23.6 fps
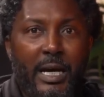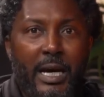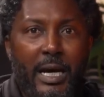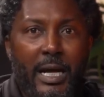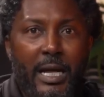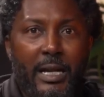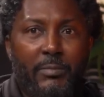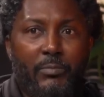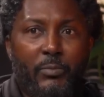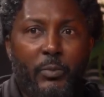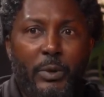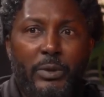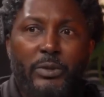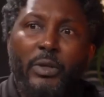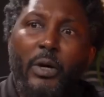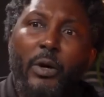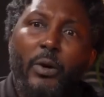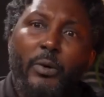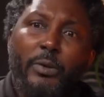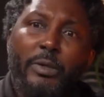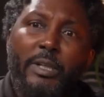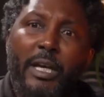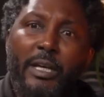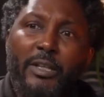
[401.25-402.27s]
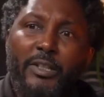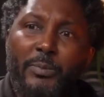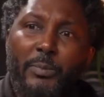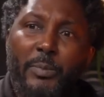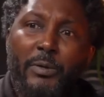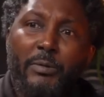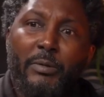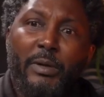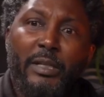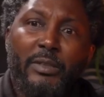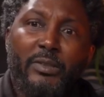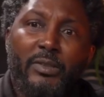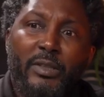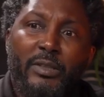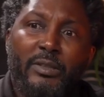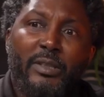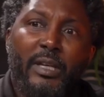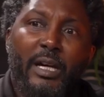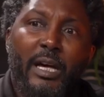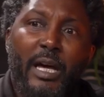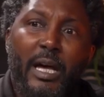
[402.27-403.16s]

And with all the experiences